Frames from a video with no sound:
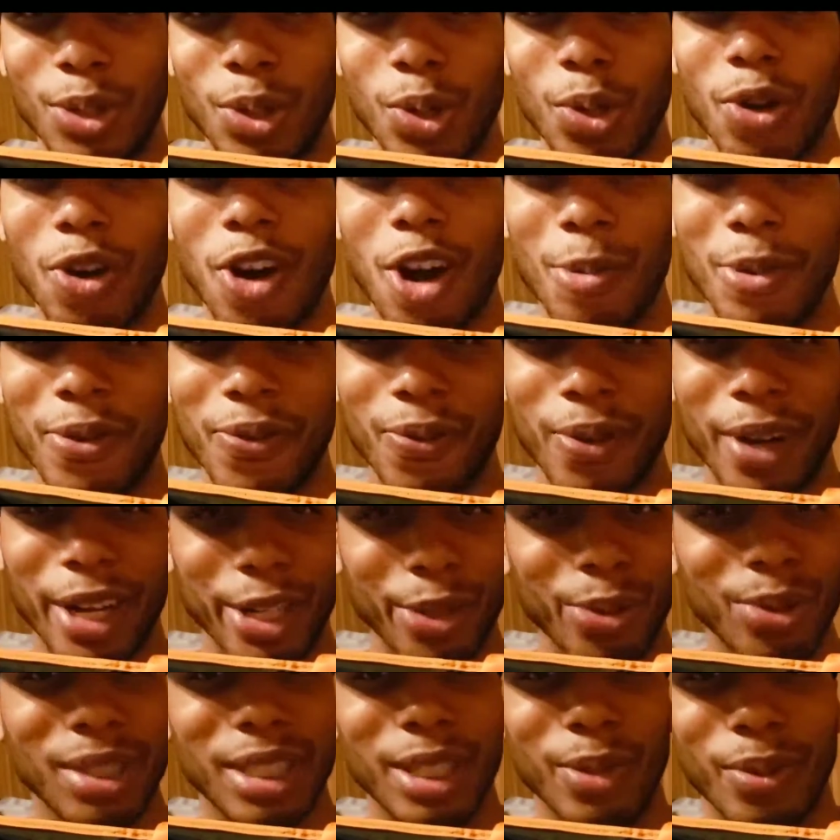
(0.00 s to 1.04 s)
You go to Harbor
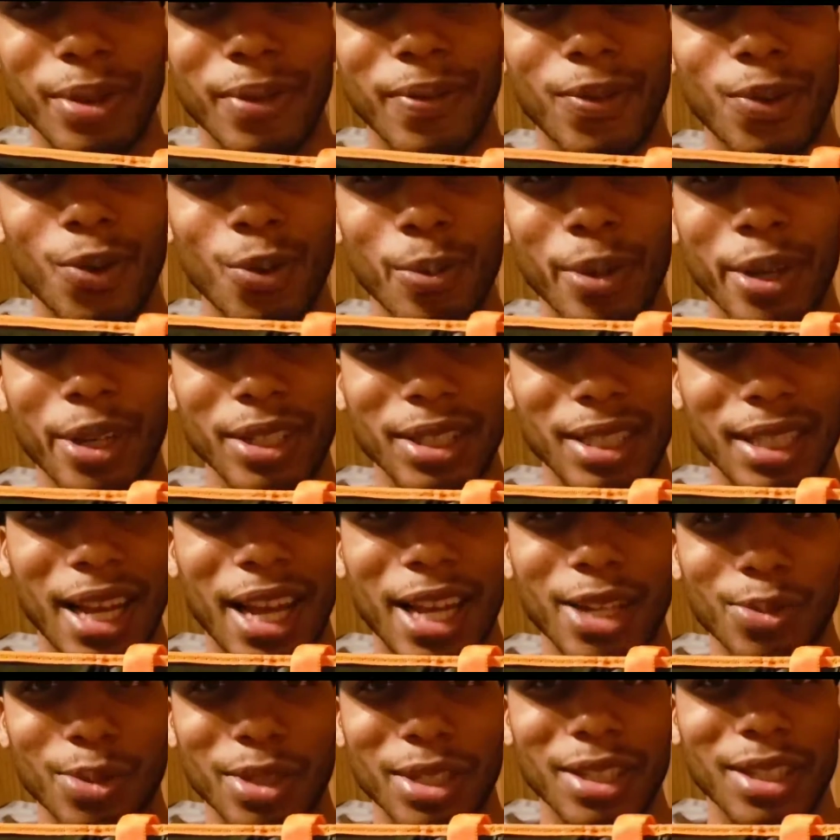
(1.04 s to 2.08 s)
Freight, you'll see what a voltmeter
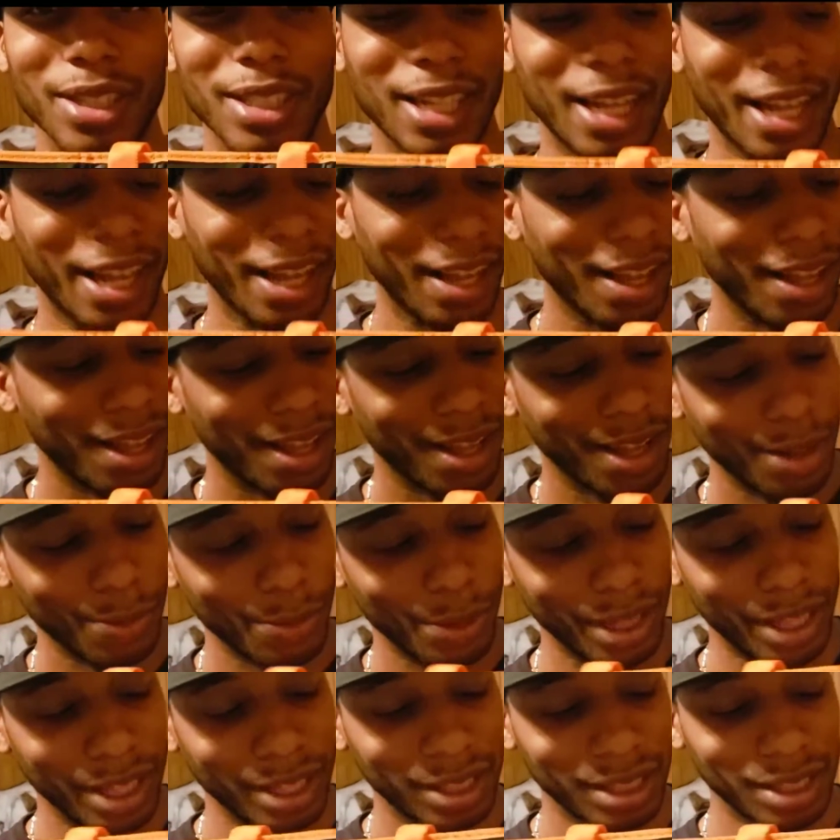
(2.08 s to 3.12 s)
size really looks like.
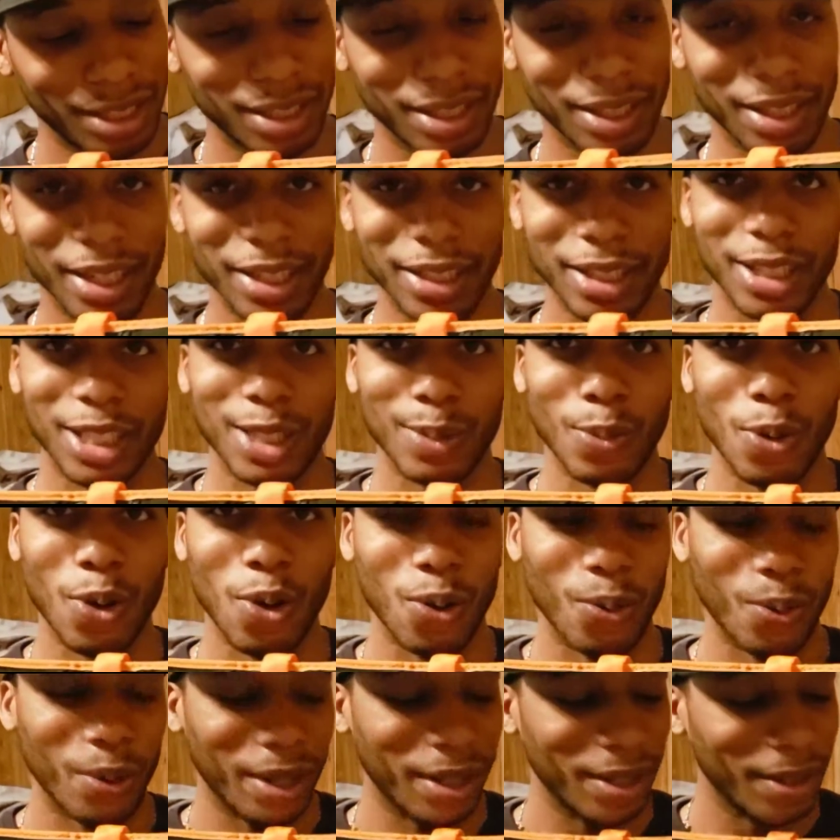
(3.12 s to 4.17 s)
But this is it's a
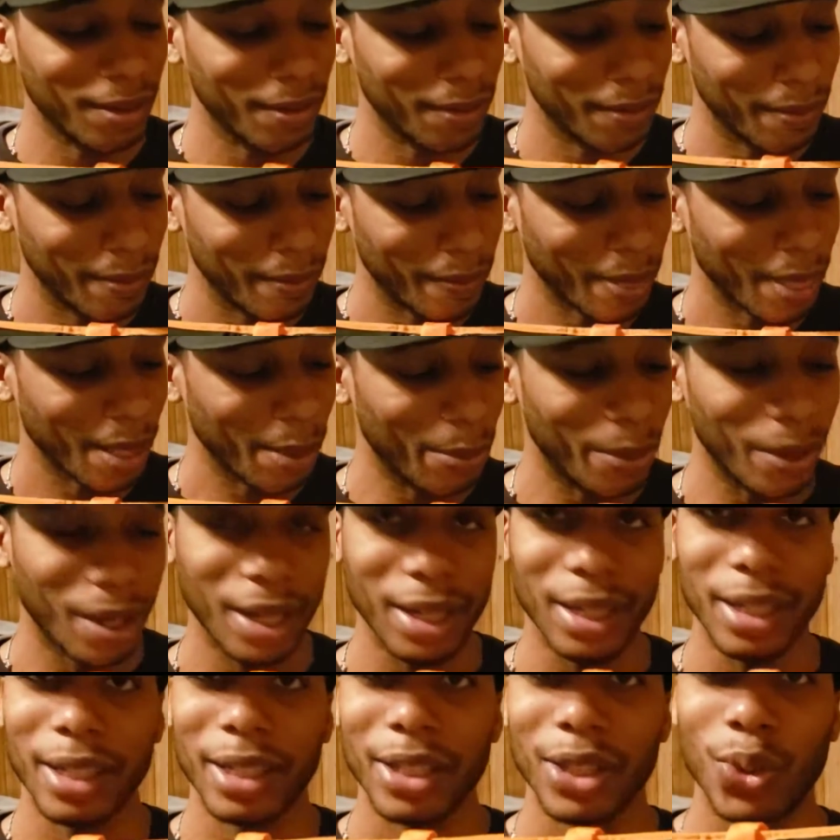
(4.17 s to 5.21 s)
small one,
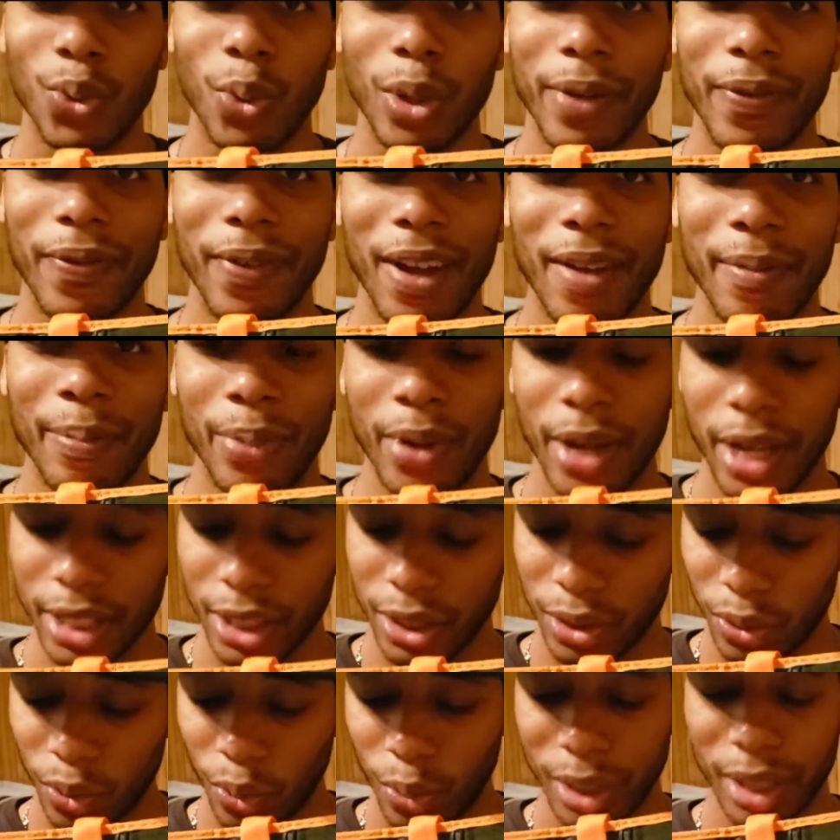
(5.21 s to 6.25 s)
but 25
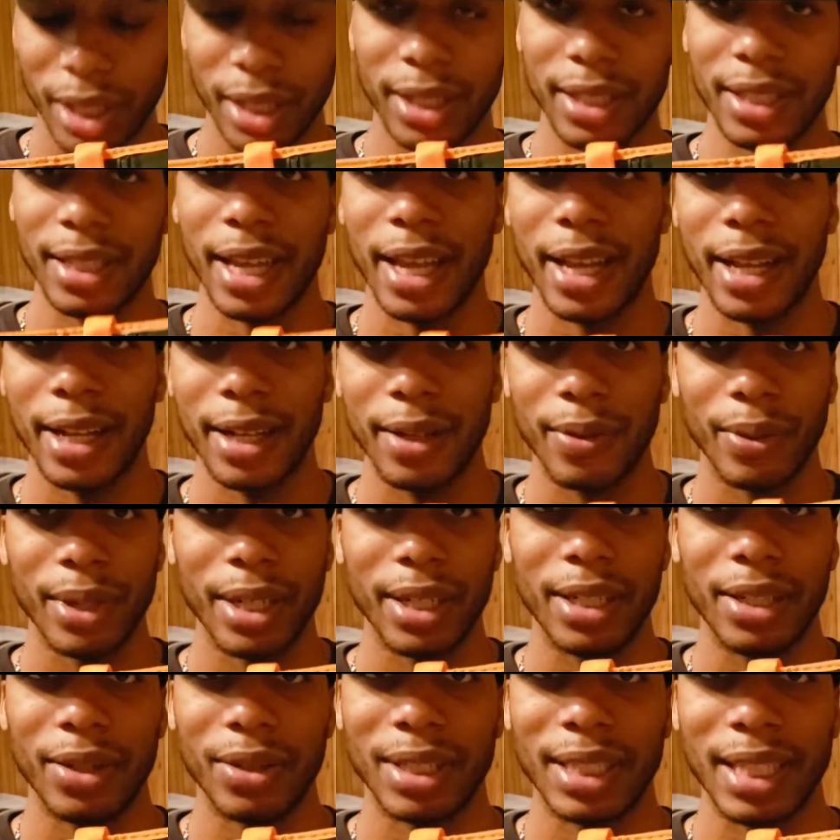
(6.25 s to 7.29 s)
bucks with a set,
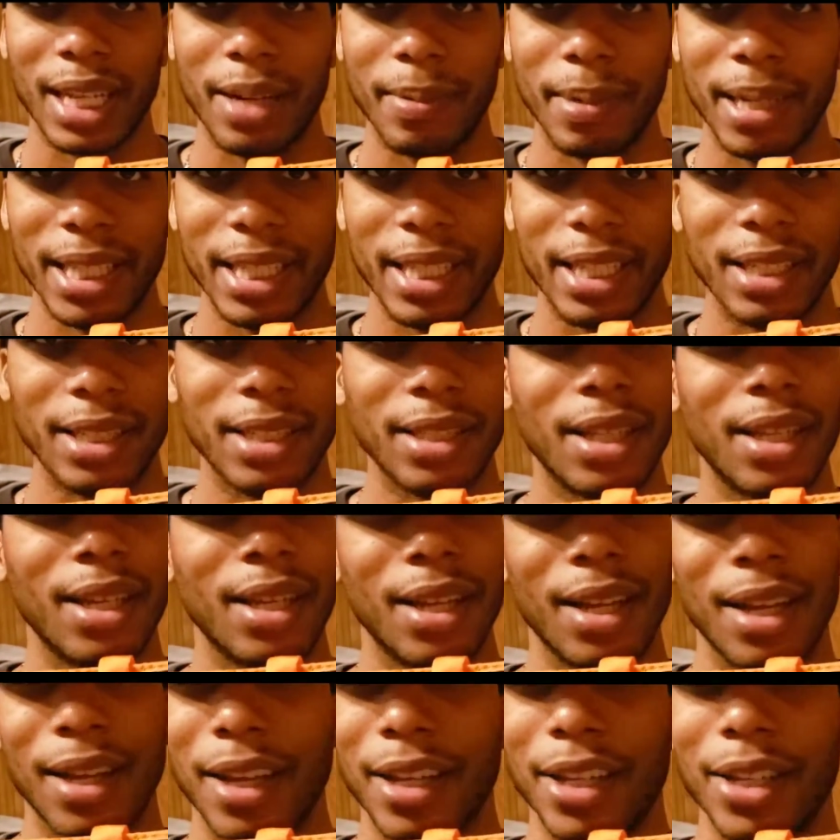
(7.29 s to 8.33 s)
with a little setup like this,
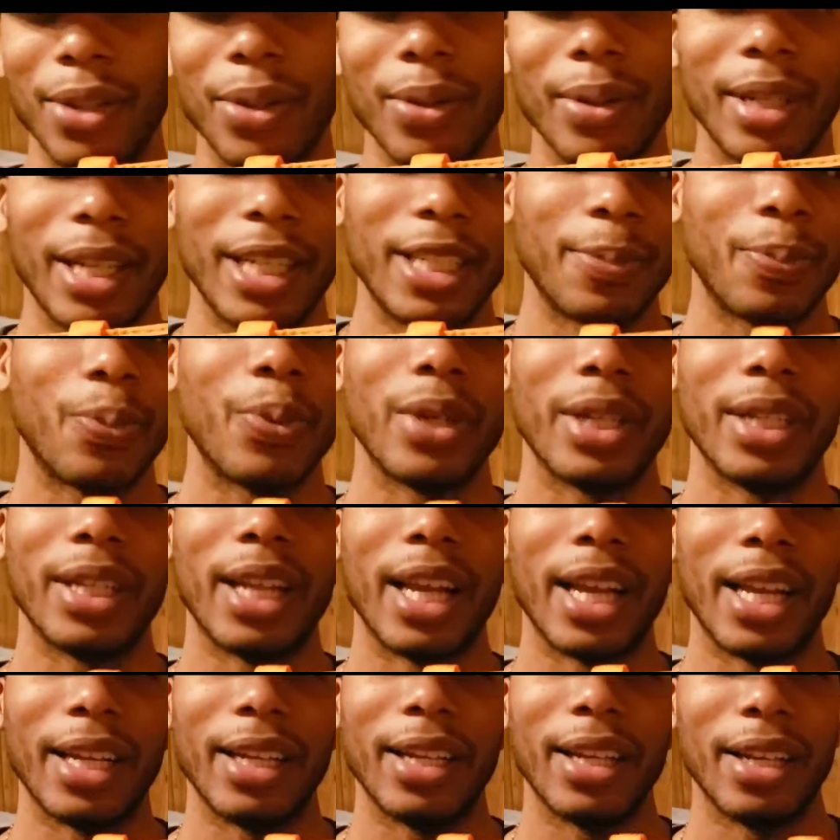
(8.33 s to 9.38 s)
it's pretty
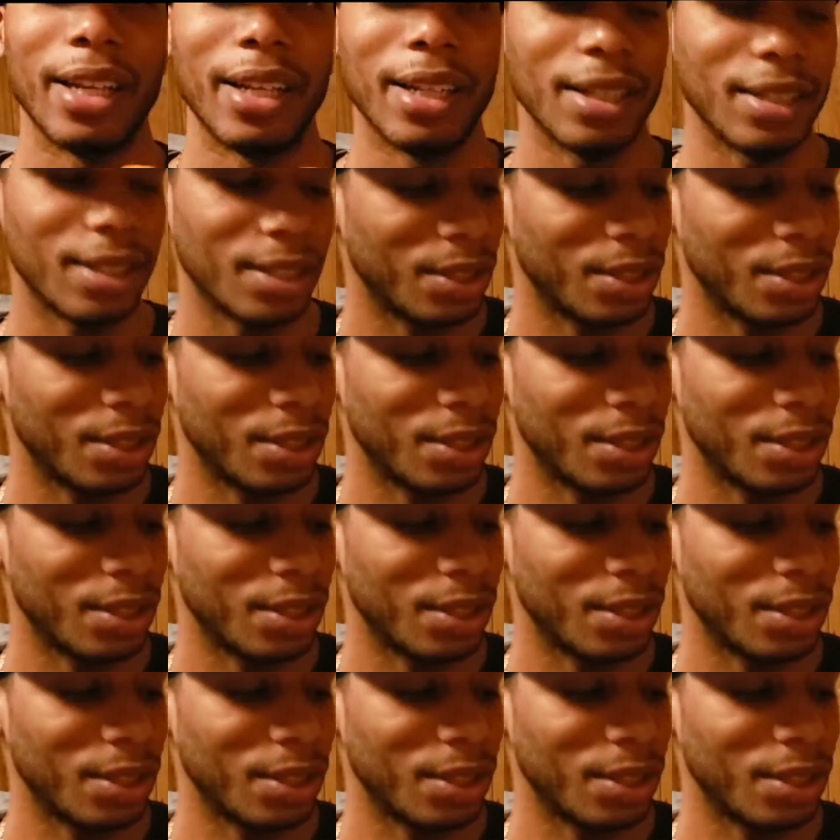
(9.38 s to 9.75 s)
dang good.